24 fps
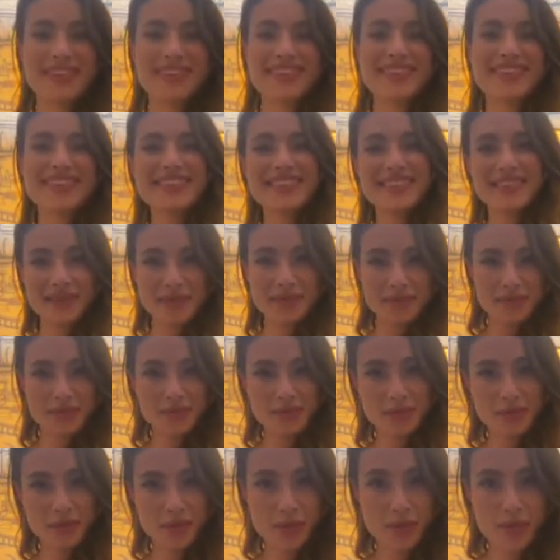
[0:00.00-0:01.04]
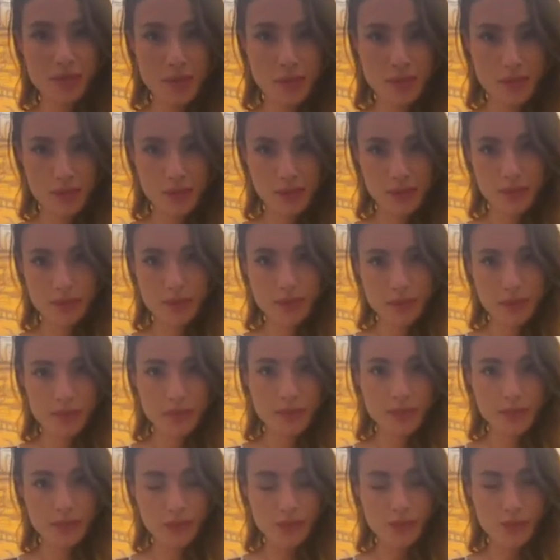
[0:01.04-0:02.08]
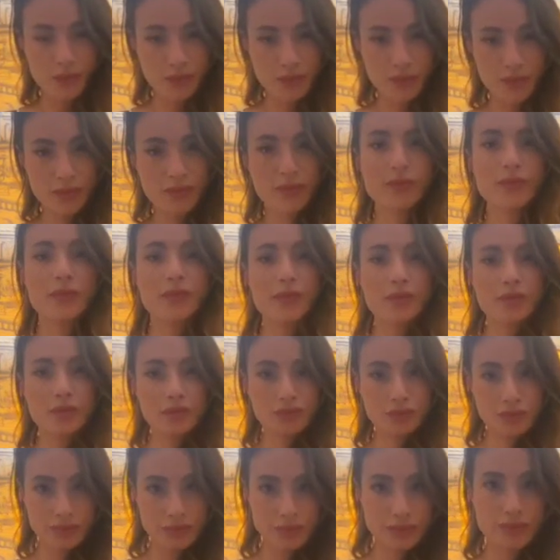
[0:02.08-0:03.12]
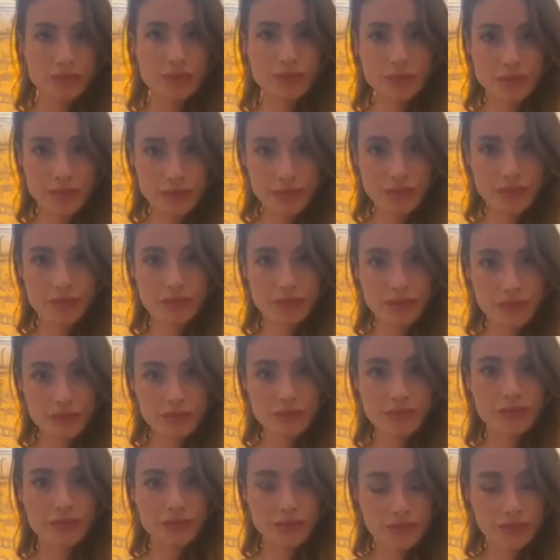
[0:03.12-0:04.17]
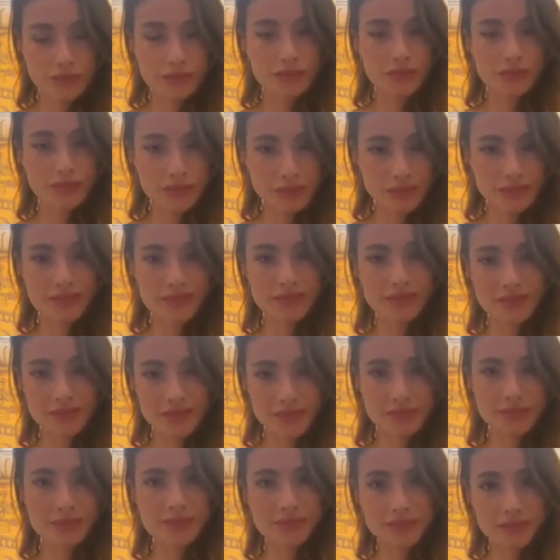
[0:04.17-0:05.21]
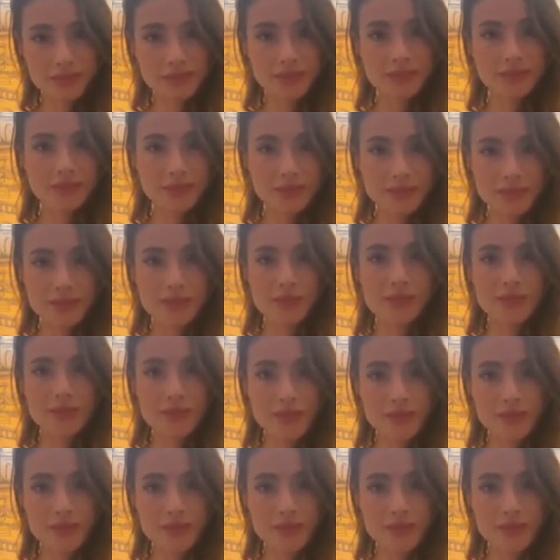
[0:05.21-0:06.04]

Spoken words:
Which words do you choose? Hey, I want to experiment you, or I want to explore you?